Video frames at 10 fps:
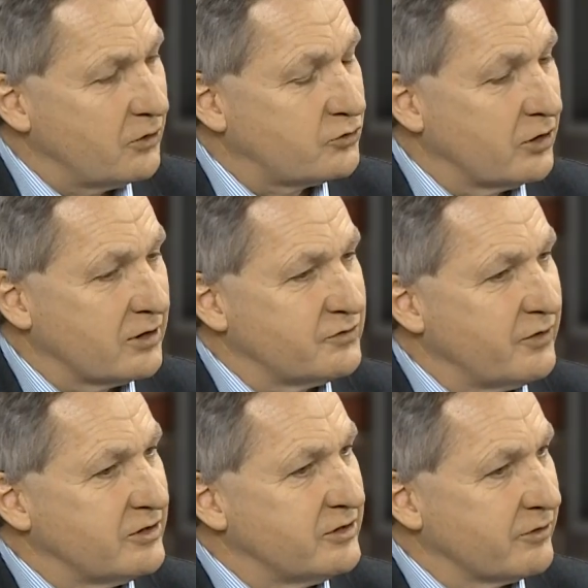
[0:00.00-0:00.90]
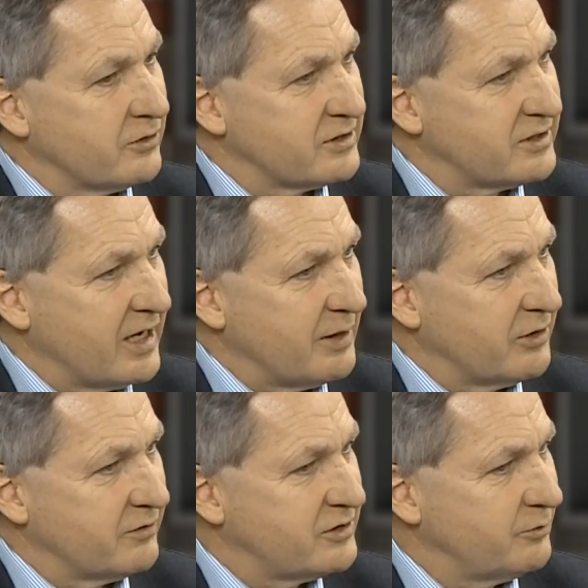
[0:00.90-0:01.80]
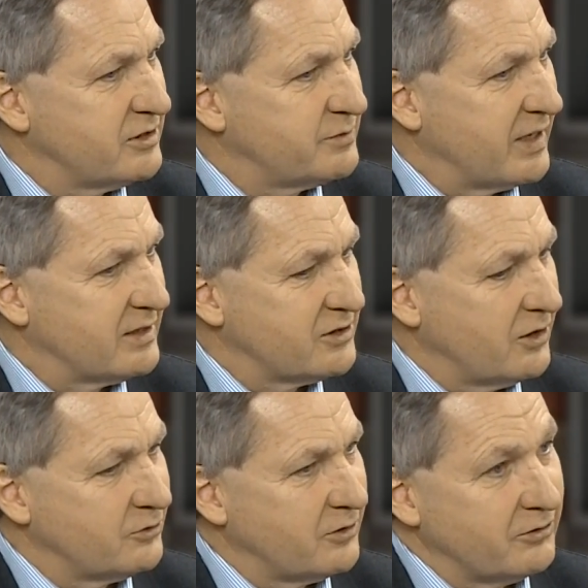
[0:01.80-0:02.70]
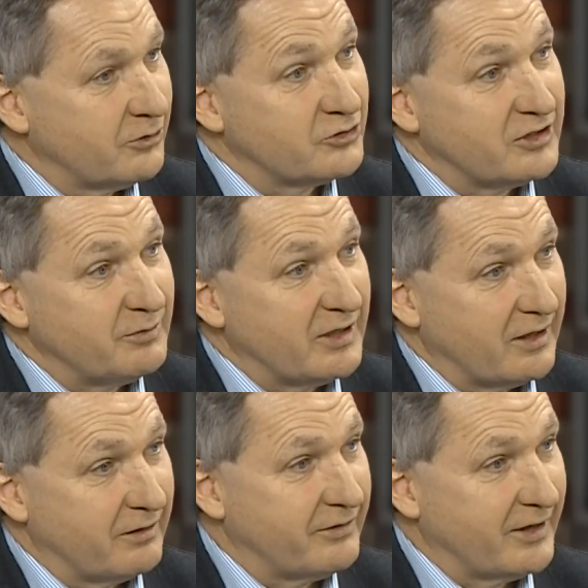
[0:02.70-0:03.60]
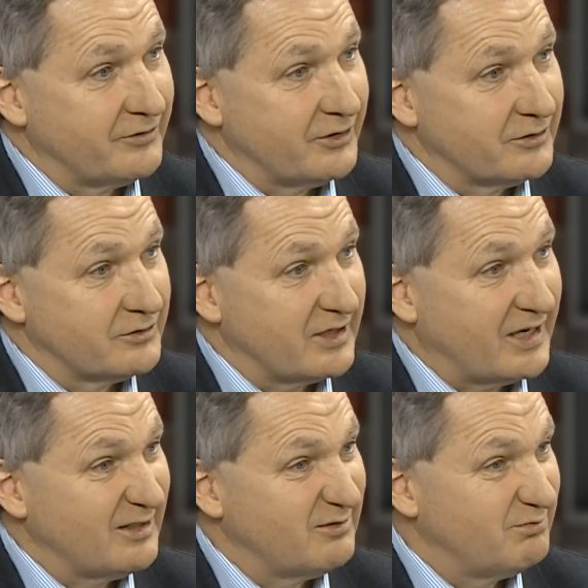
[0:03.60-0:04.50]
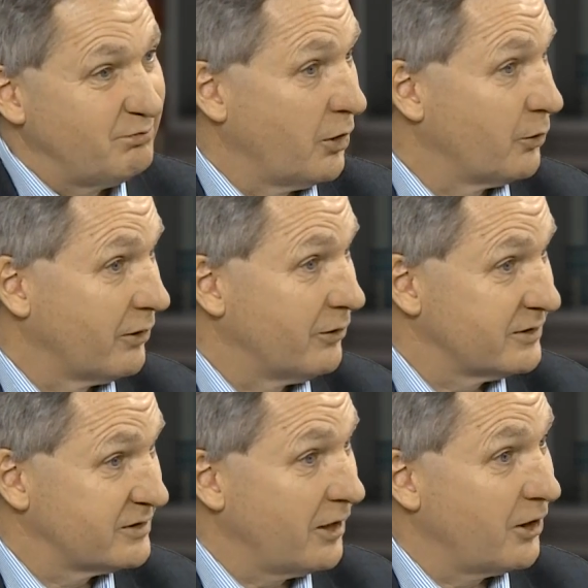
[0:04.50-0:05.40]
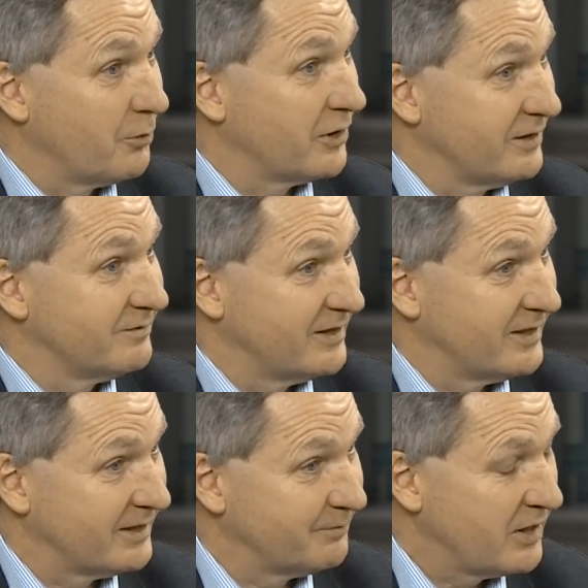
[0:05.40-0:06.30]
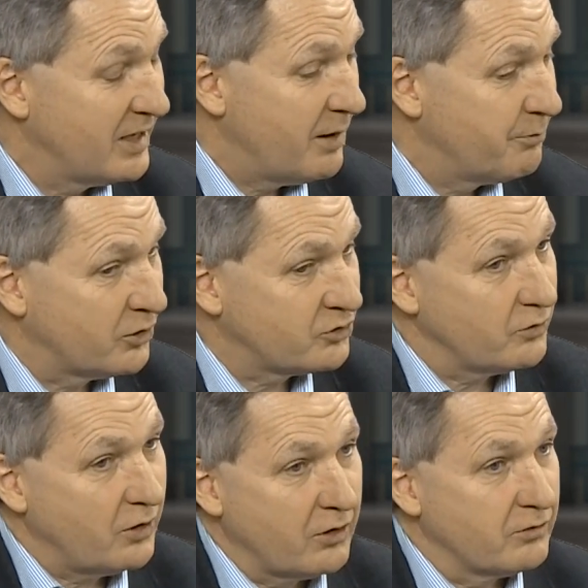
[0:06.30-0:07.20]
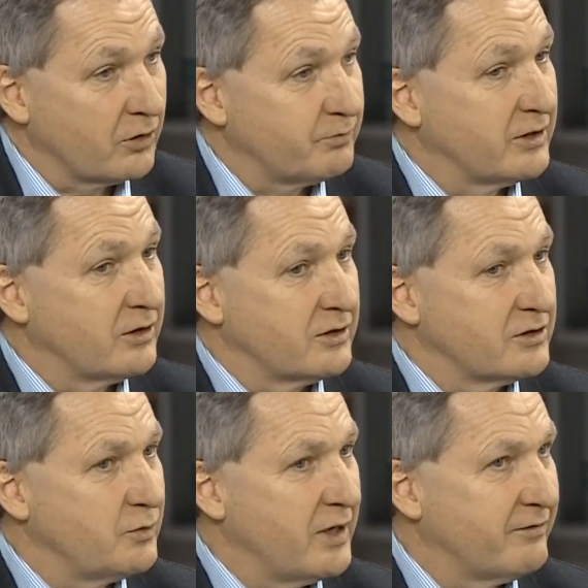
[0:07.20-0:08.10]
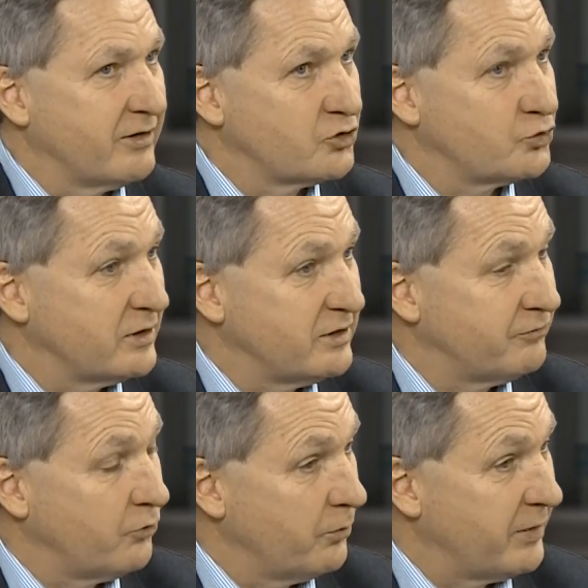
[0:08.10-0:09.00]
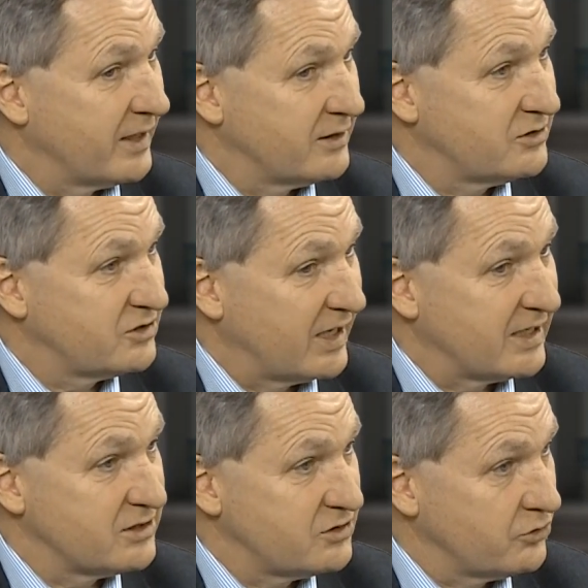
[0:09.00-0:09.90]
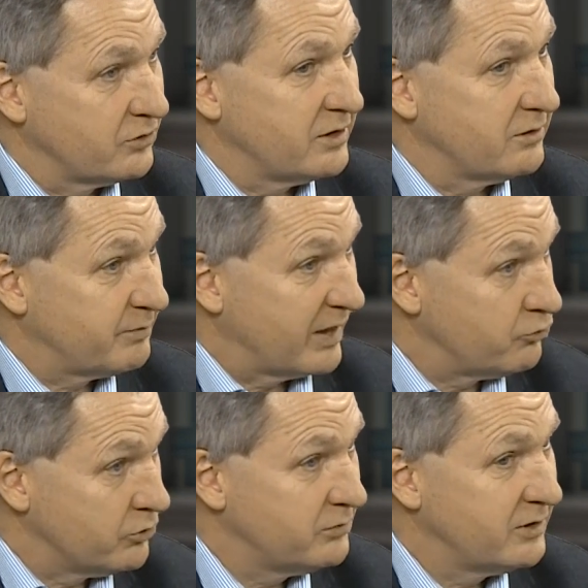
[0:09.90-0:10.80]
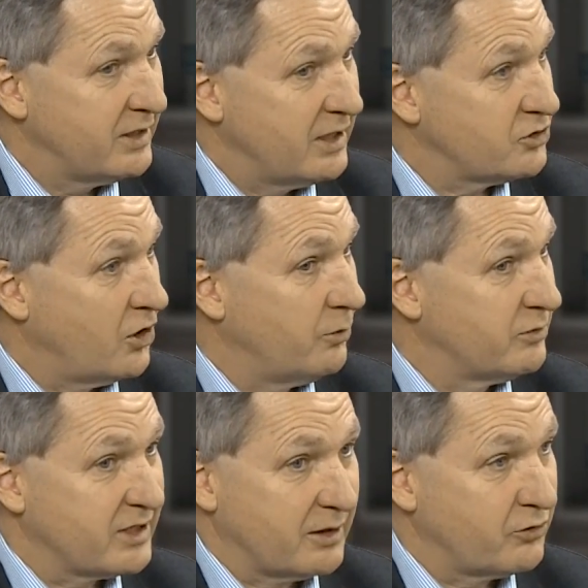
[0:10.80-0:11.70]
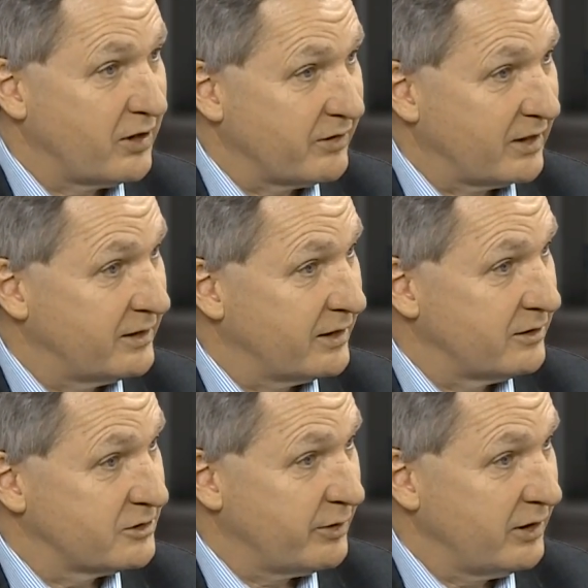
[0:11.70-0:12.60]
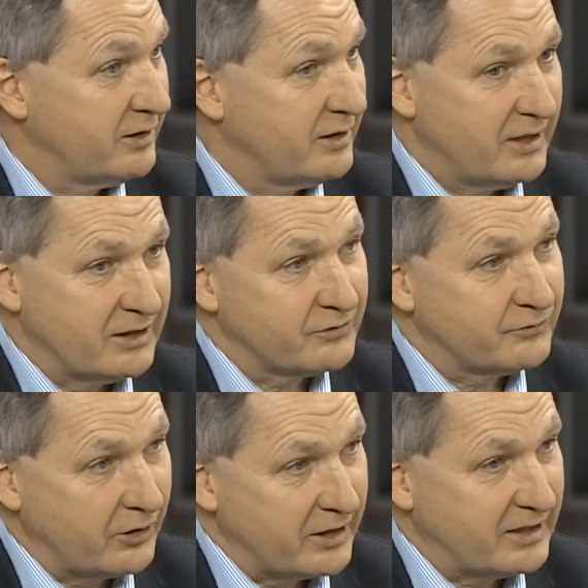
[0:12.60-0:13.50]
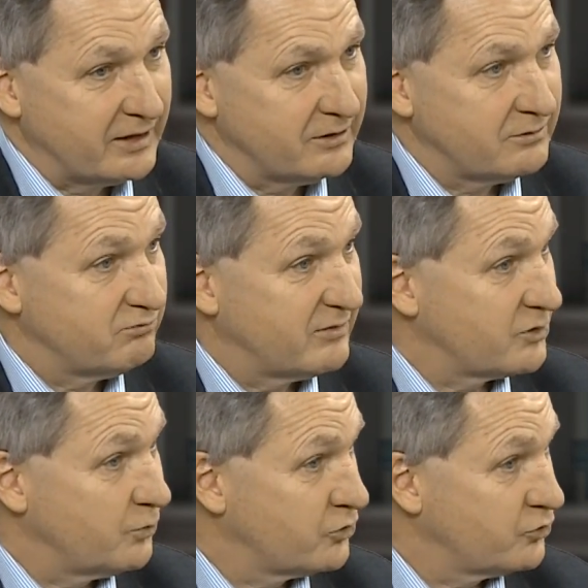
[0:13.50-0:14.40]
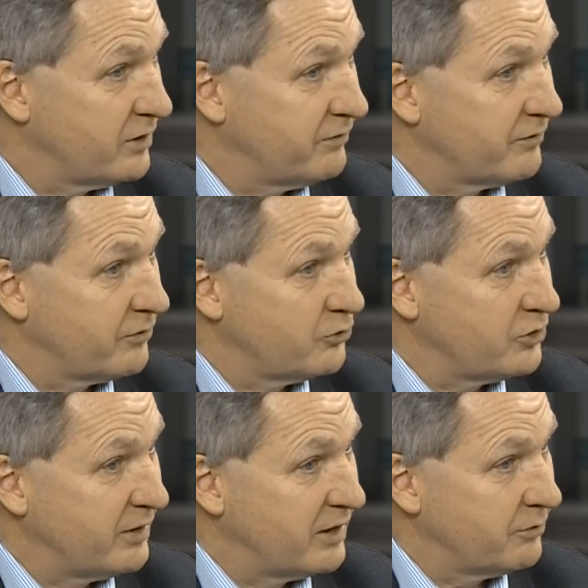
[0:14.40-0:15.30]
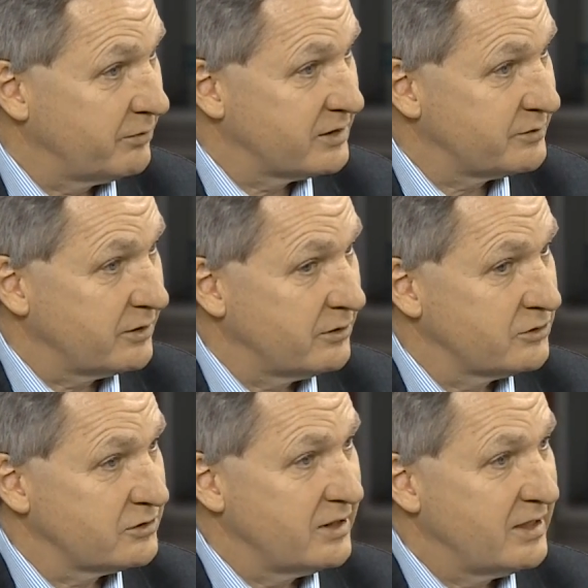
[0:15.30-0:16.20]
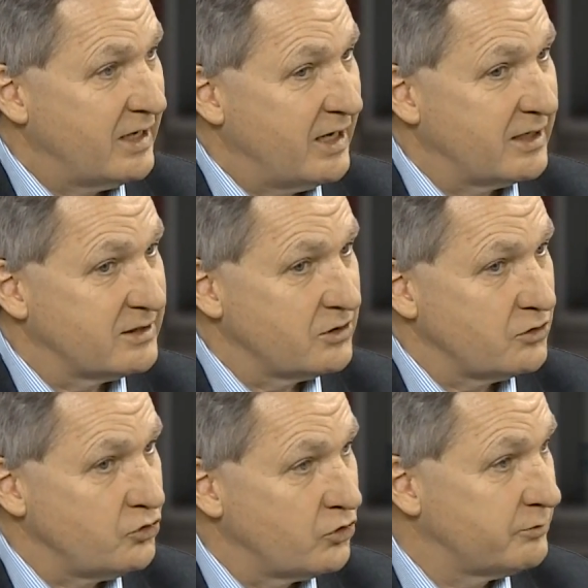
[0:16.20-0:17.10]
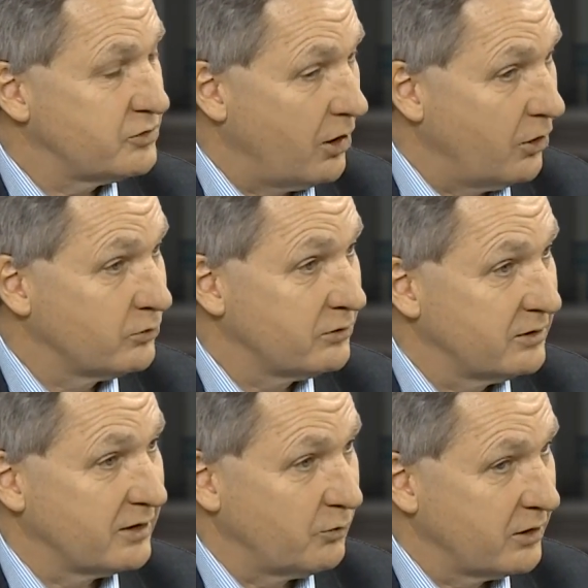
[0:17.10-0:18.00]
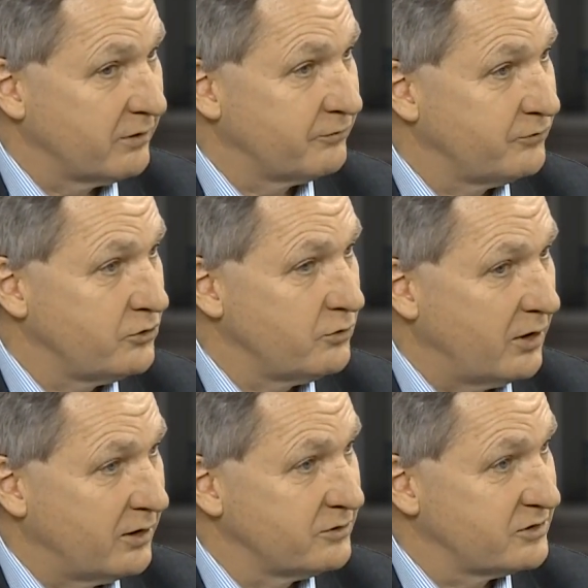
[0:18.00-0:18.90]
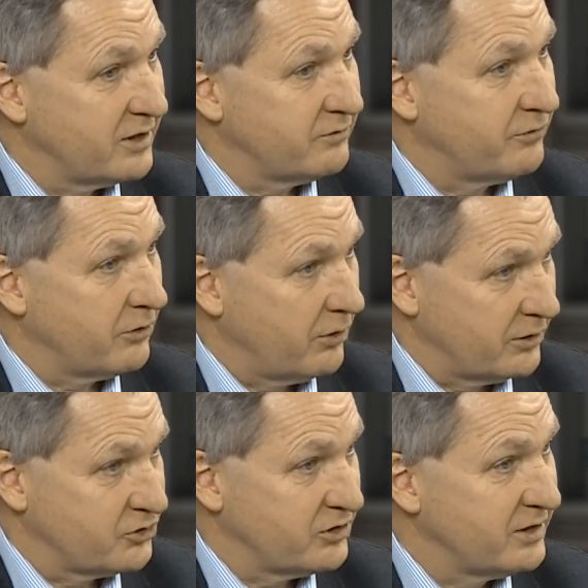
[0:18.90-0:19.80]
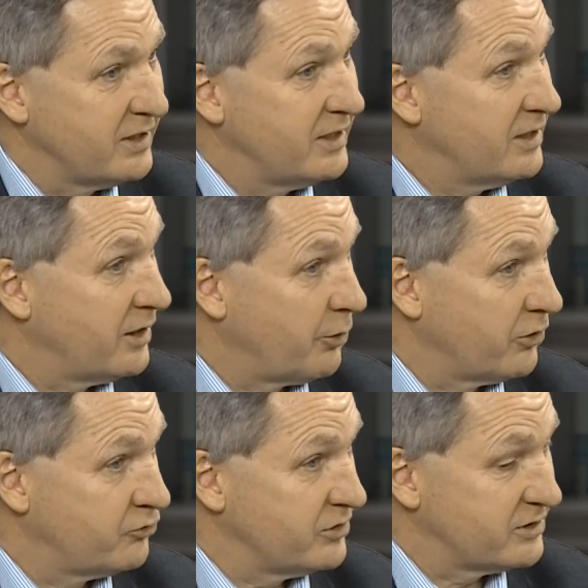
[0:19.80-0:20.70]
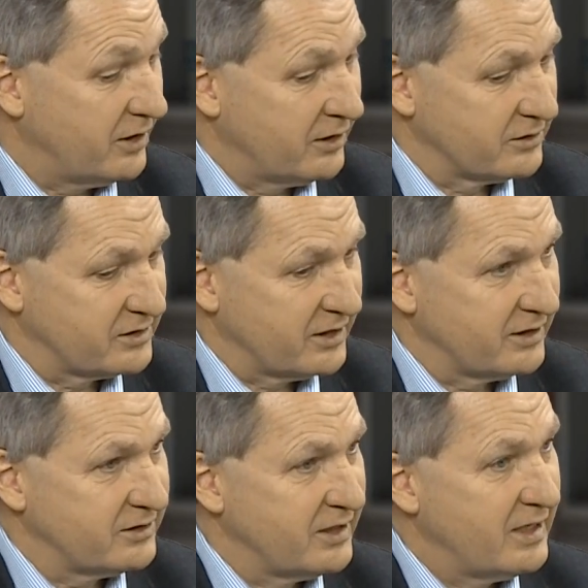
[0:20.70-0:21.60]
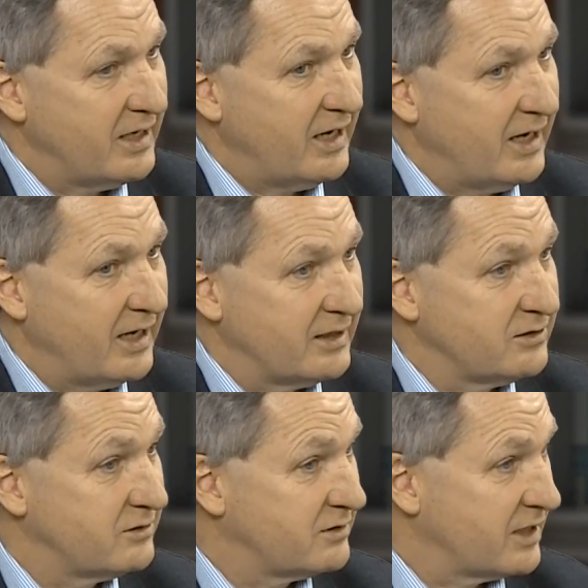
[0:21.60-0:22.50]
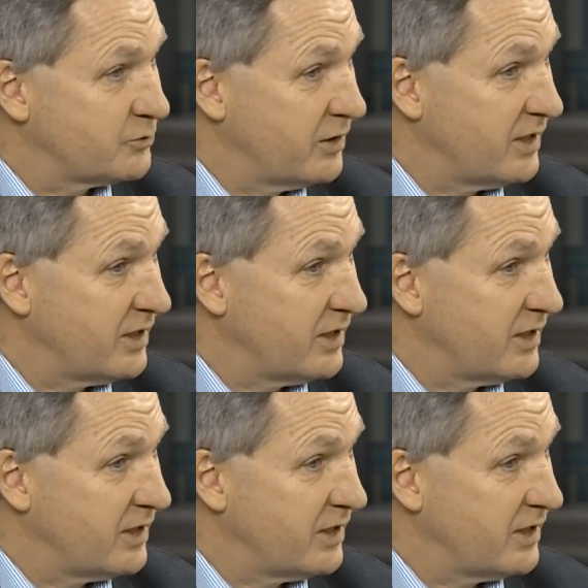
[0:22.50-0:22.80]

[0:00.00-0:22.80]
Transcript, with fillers: Look, Donald, it's very difficult to say, but if somebody spends £113 million in 5 years, they can blow it all. It's a lot of money. Indeed. But, our look, being honest, we have a 24-bed challenge study bedroom. It's almost like a private clinic hospital. It's fully kitted. That's worth 25 or 30 million replacement cost. It has Europe's only, one of the few on-site virology laboratories on-site. And guess what?